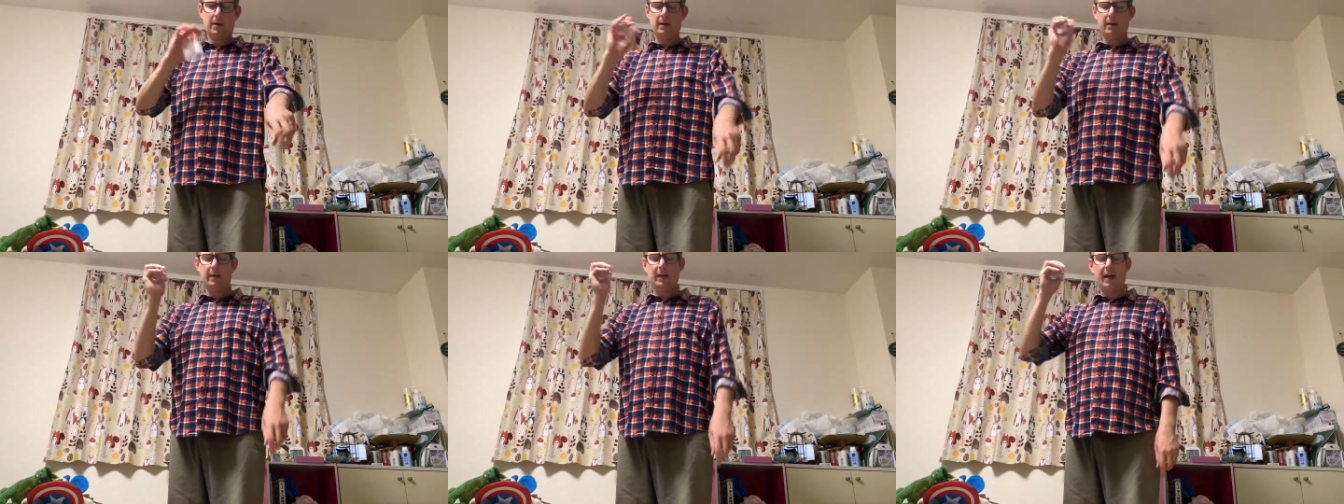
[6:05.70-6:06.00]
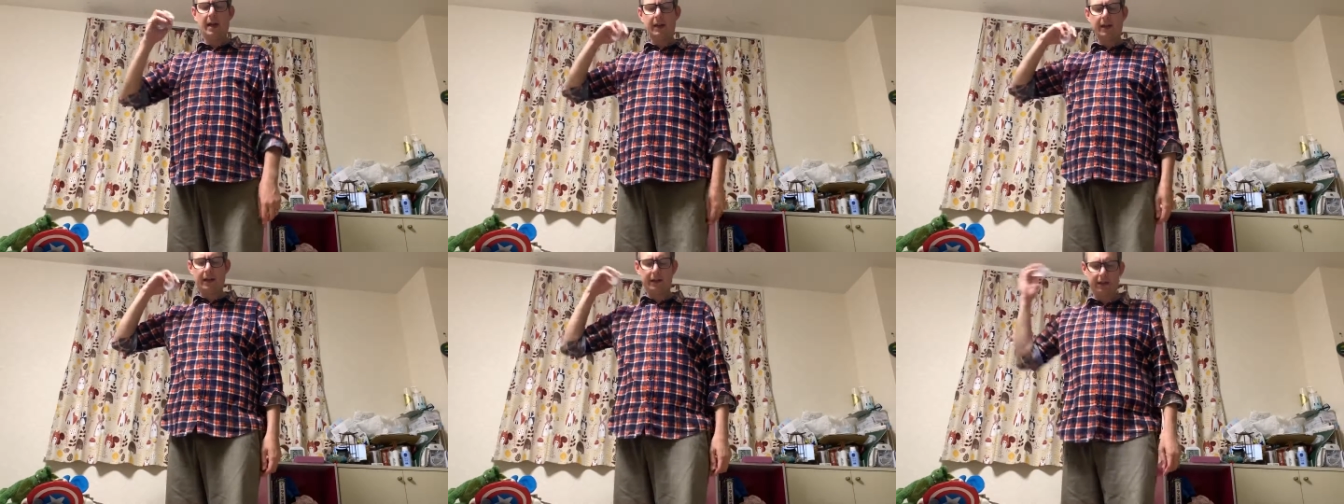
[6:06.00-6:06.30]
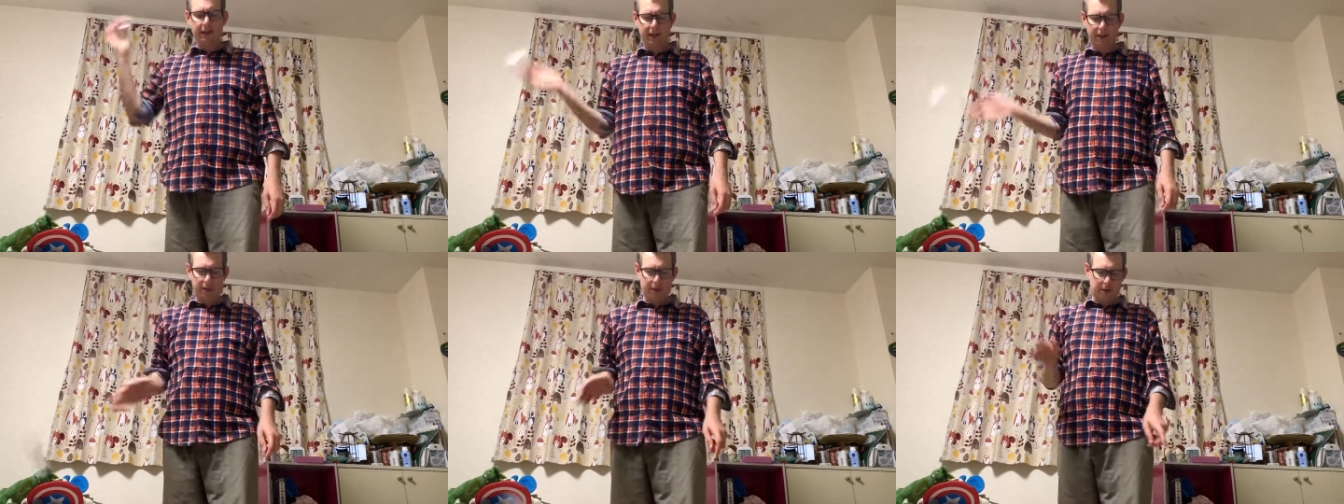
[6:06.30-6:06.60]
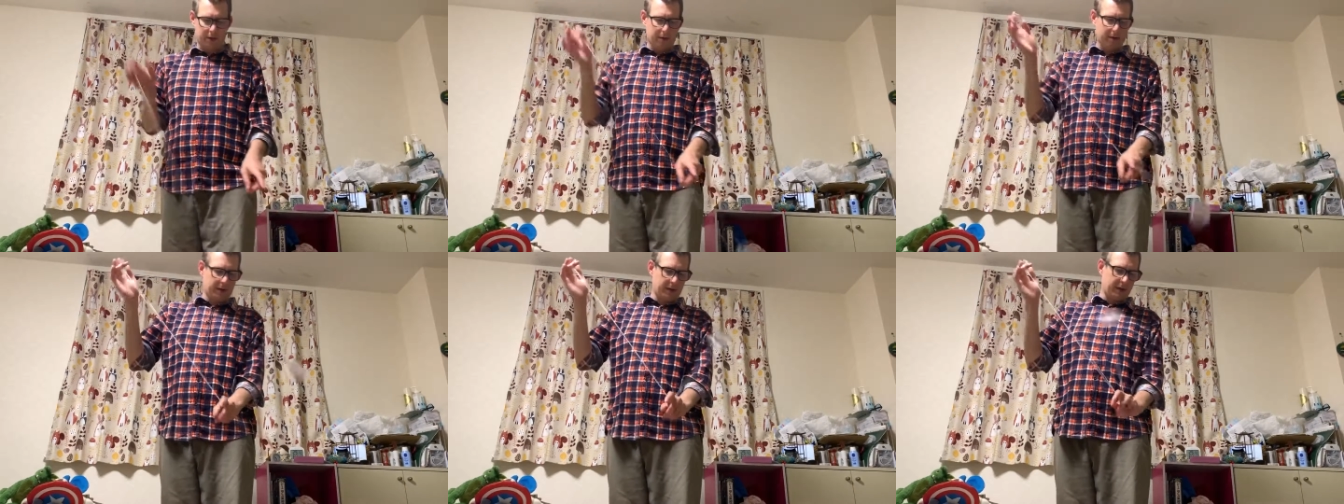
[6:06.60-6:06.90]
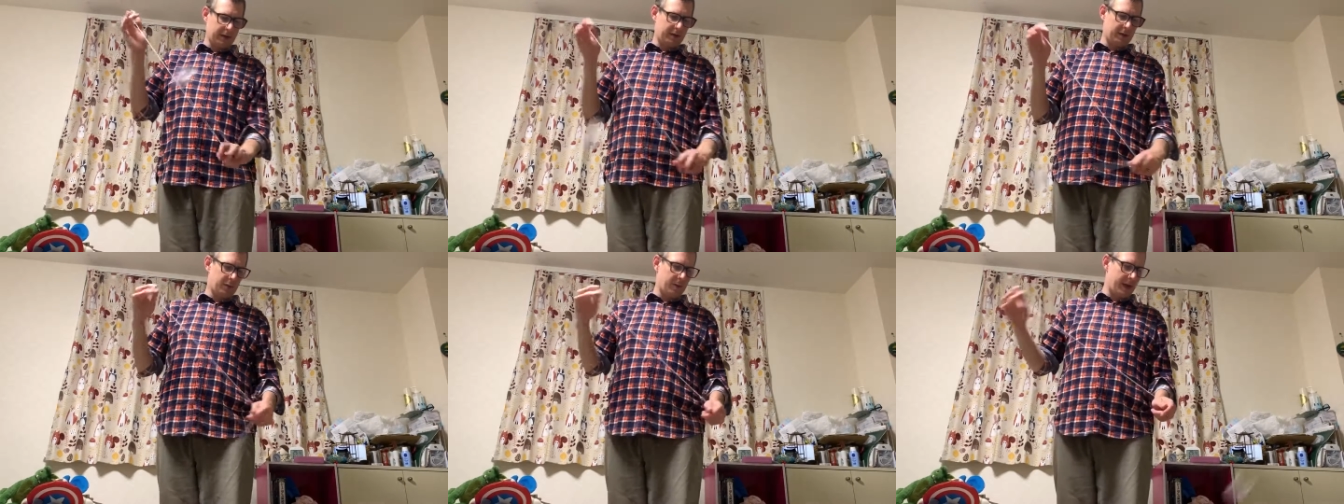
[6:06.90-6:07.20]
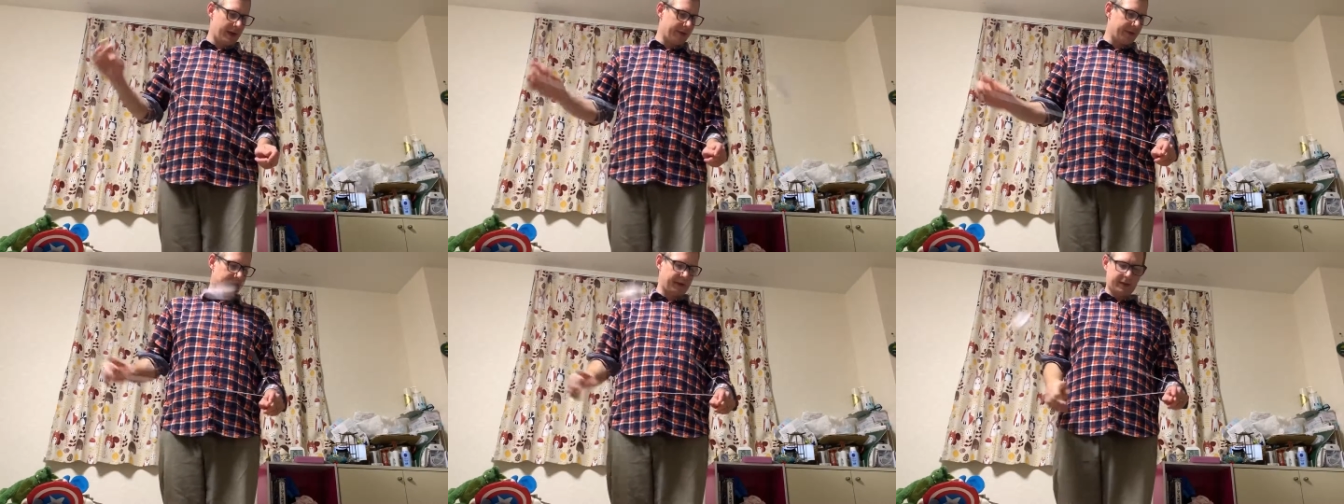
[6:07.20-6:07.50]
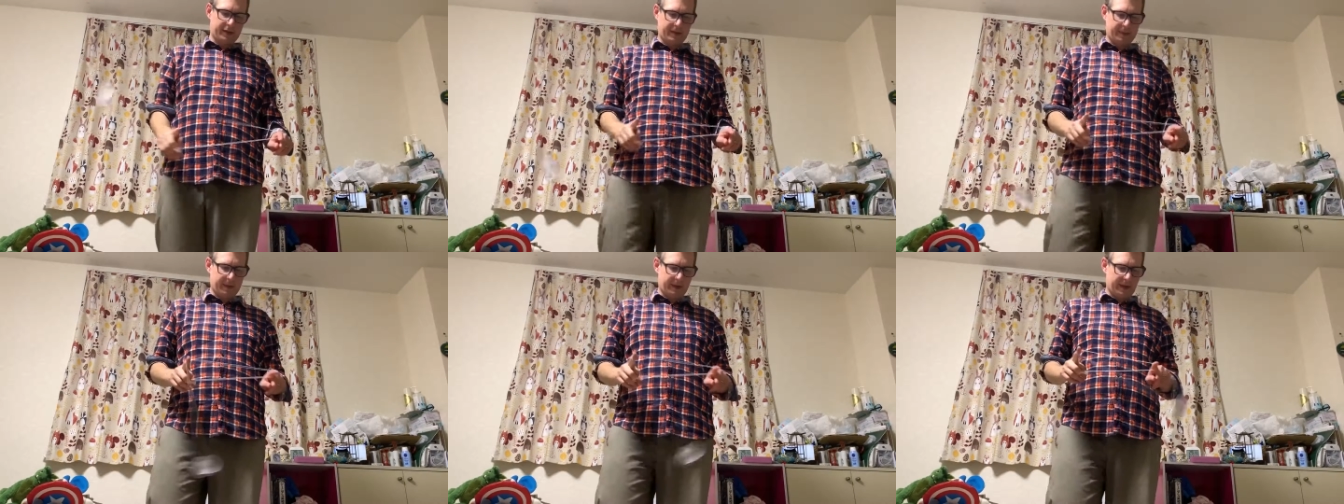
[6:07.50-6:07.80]
not the yo-yo, the weather has
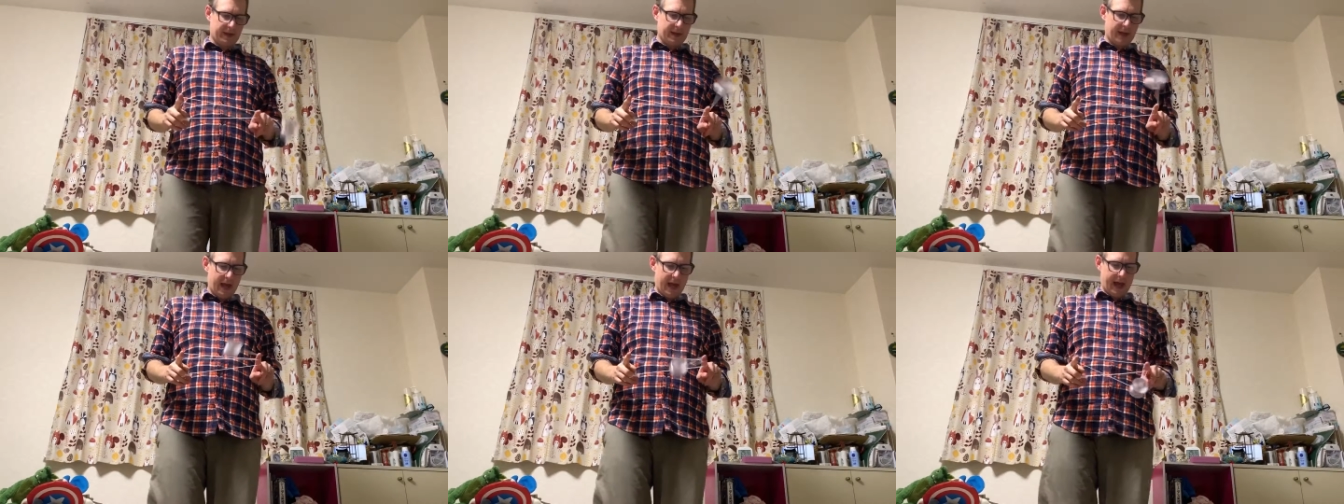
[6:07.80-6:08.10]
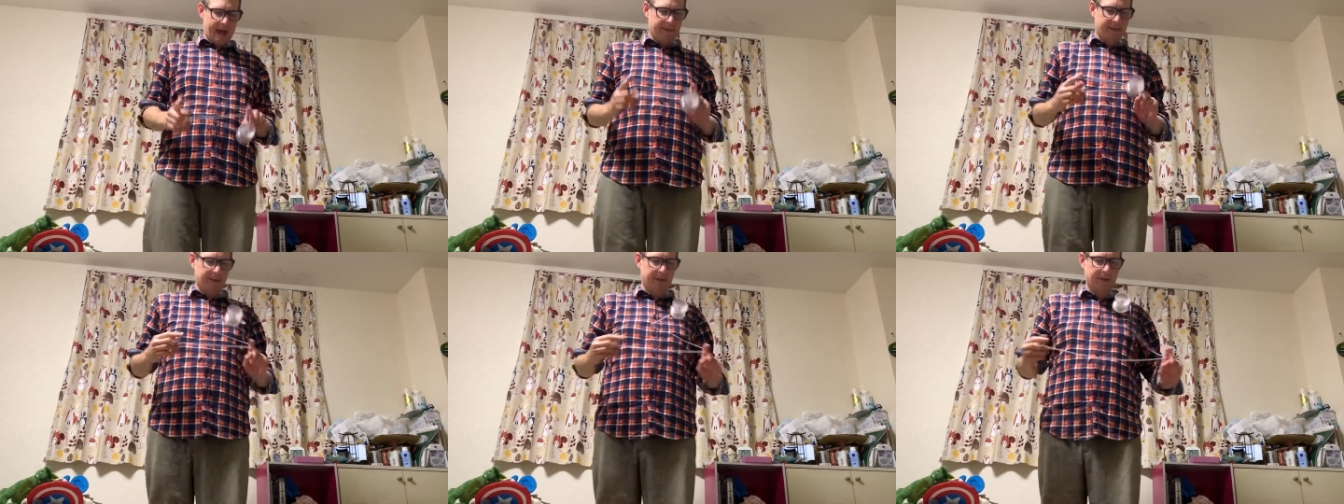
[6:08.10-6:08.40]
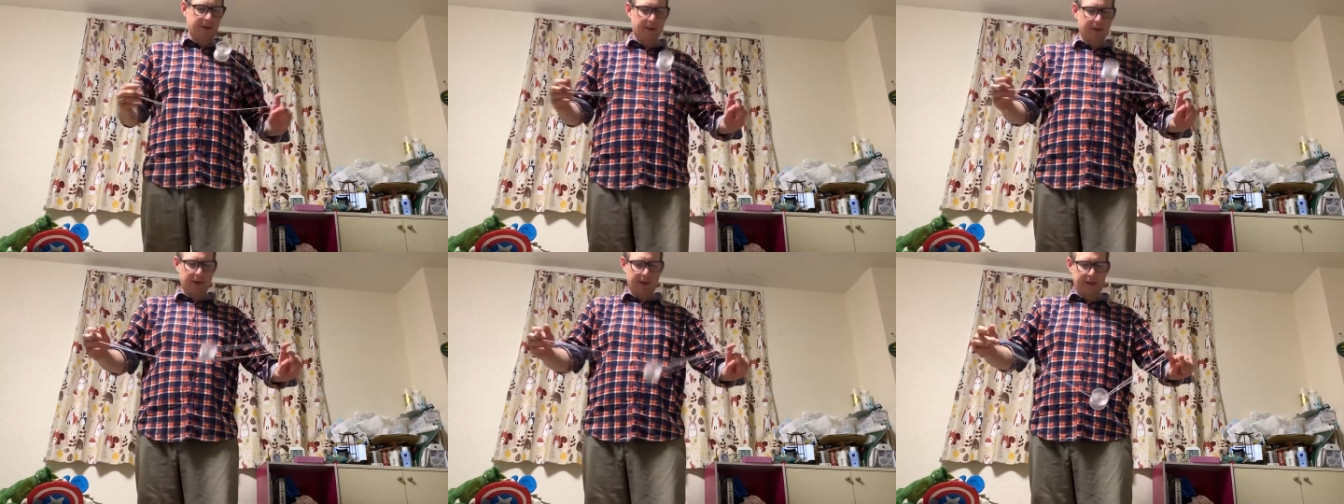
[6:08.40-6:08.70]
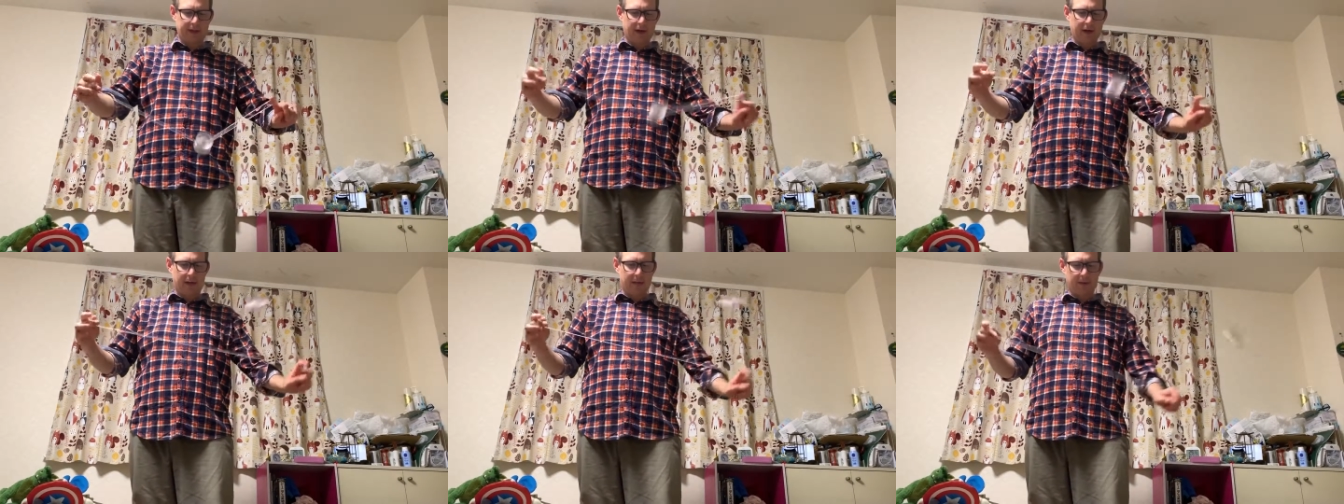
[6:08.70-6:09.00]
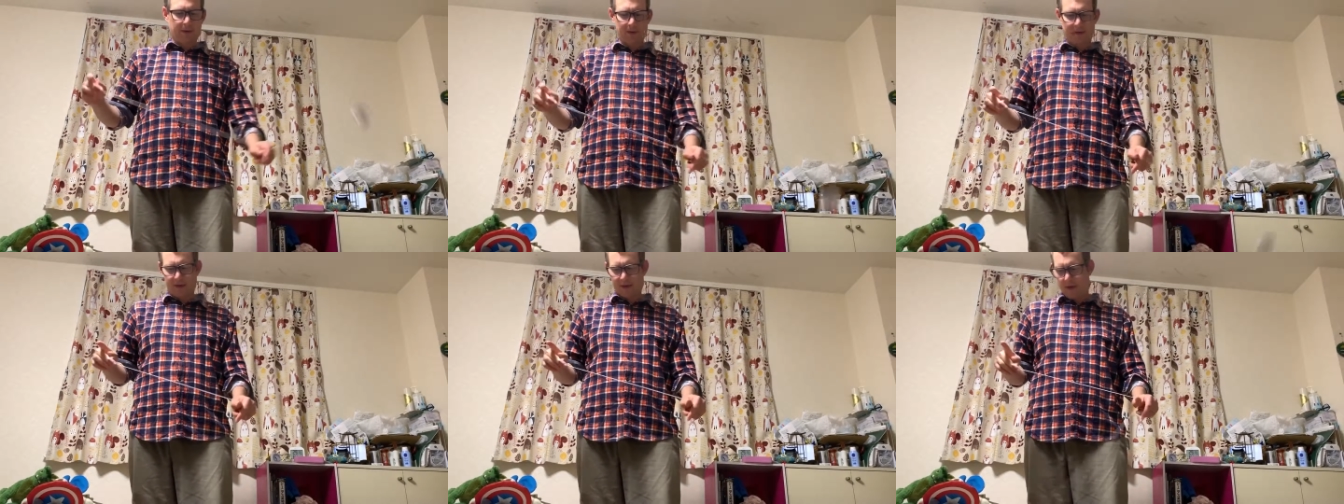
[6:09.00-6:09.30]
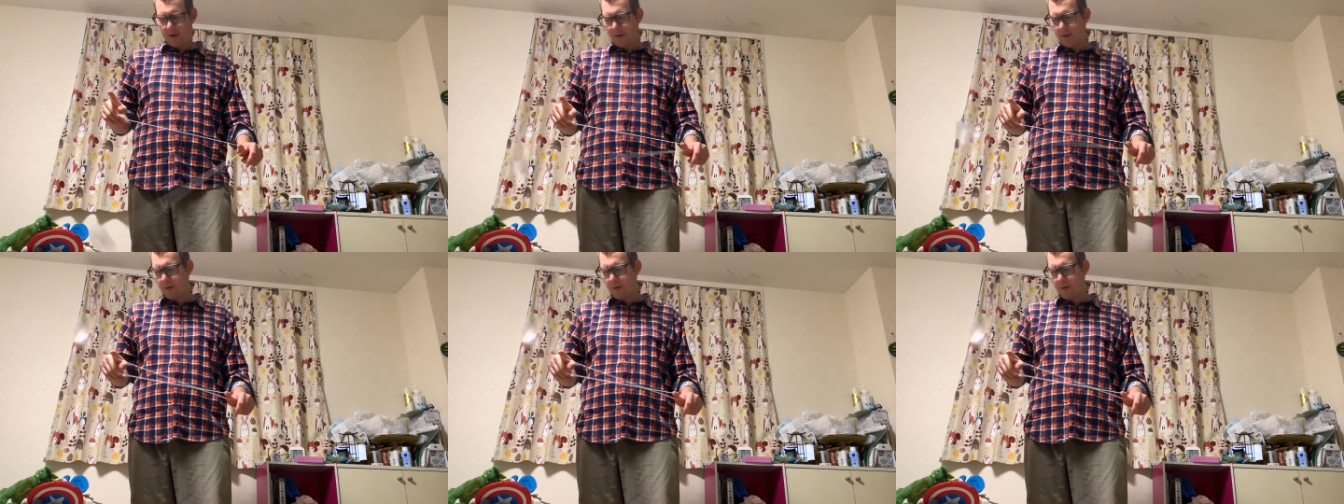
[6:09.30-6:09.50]
just been absolutely terrible, so